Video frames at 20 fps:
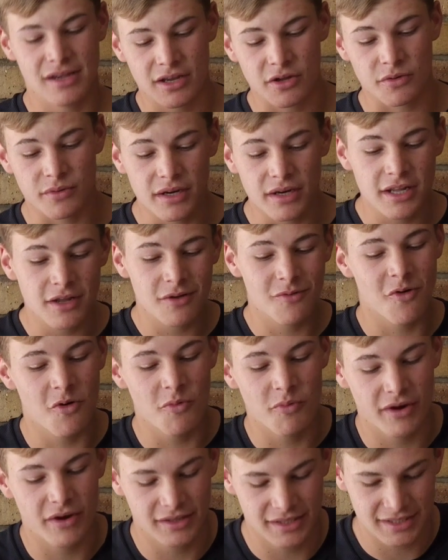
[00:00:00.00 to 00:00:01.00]
can really
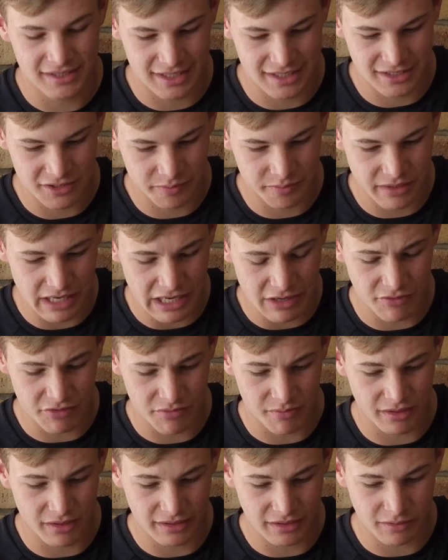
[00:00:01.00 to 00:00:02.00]
incorporate this into playing with
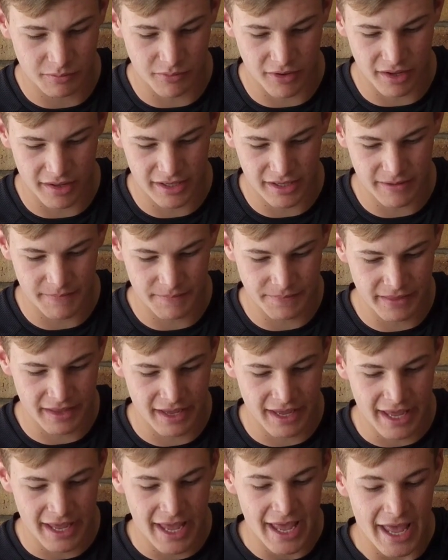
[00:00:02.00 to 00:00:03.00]
my little brother.
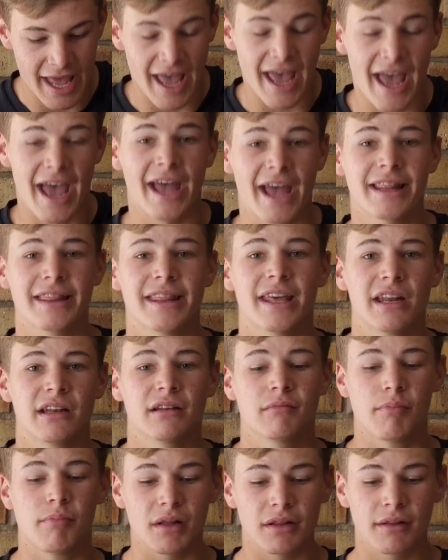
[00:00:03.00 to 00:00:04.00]
And then
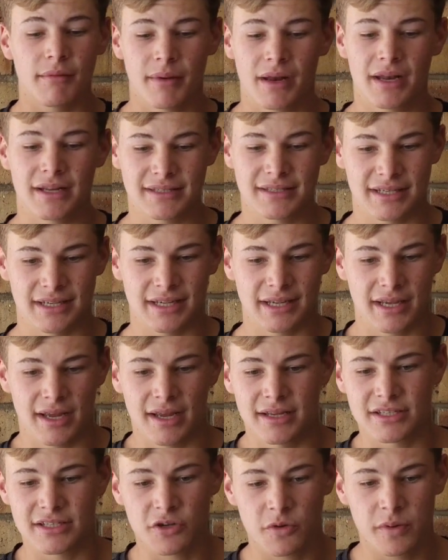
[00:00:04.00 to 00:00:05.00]
buildability,
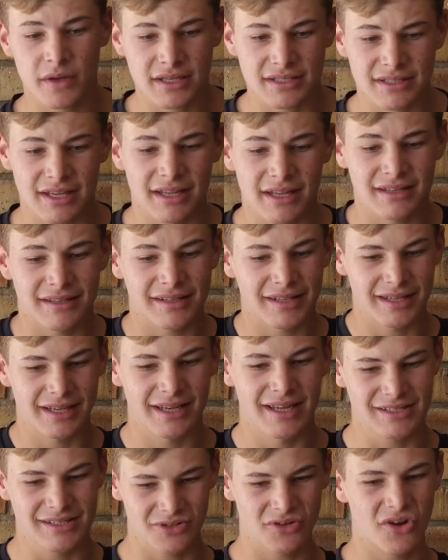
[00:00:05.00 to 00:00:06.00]
it's a quick set,
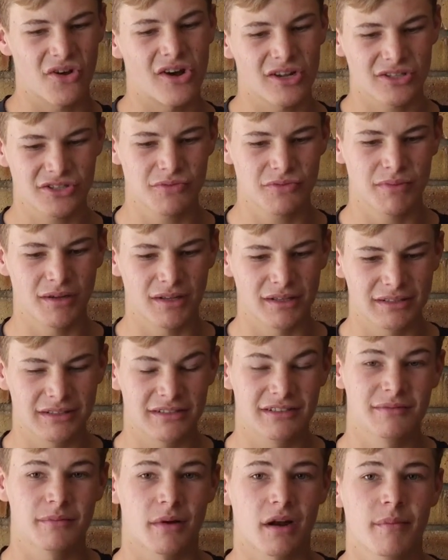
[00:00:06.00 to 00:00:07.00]
it's not hard to
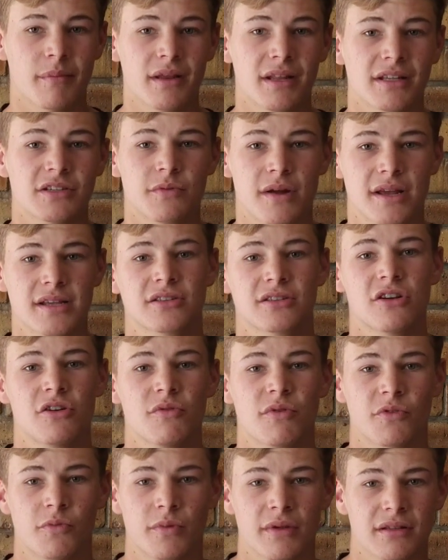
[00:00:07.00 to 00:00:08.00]
build, but I mean, it's a race car
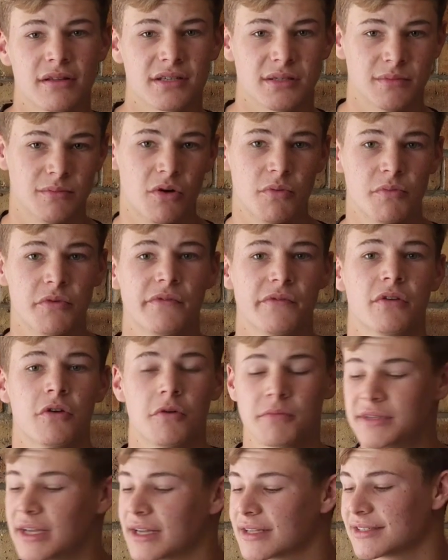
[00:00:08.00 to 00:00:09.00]
with wheels, more moving
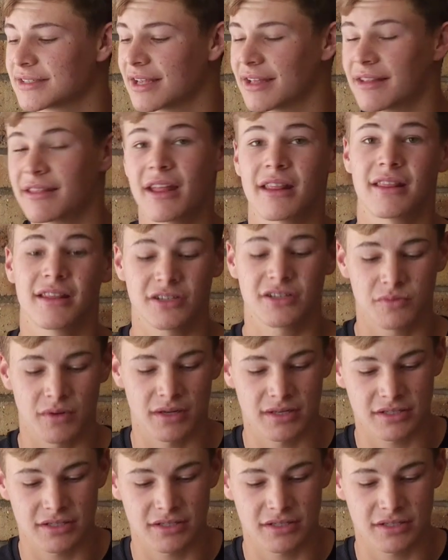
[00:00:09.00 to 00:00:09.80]
objects than this one.